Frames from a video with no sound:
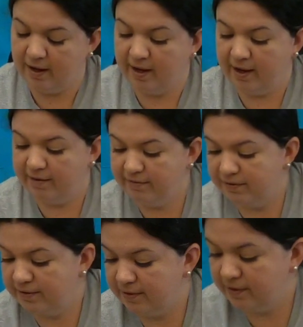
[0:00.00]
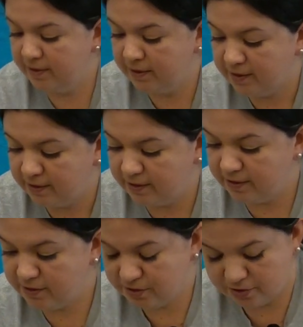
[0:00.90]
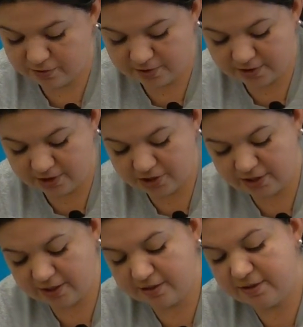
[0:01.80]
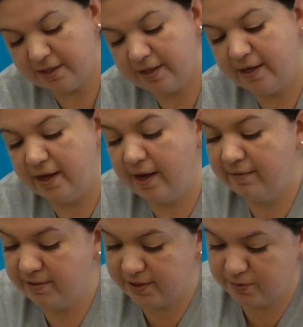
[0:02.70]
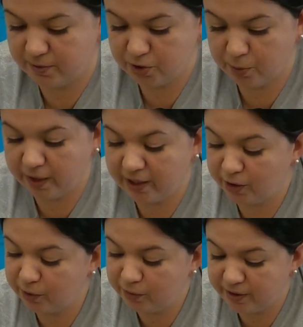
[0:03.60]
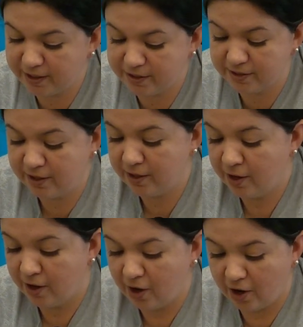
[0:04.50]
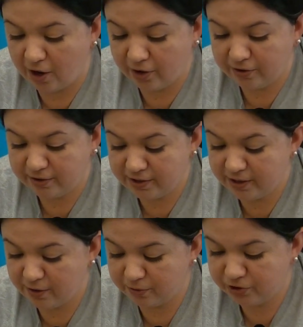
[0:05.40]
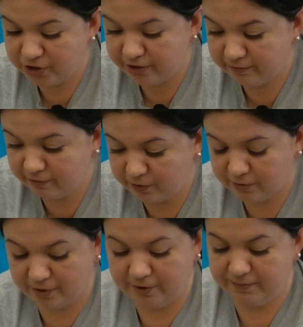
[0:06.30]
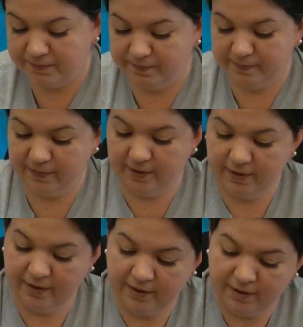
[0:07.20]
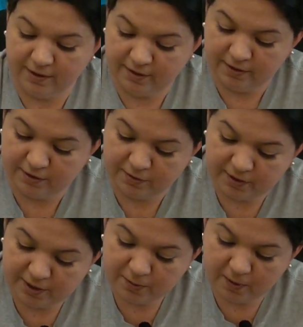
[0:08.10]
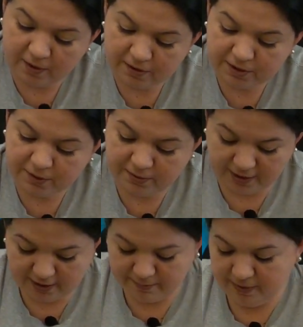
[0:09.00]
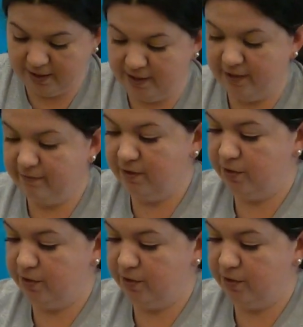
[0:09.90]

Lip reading: I have these 2 seashells, and then I have this one. So we're gonna glue these on the ocean floor. So these will also need plenty of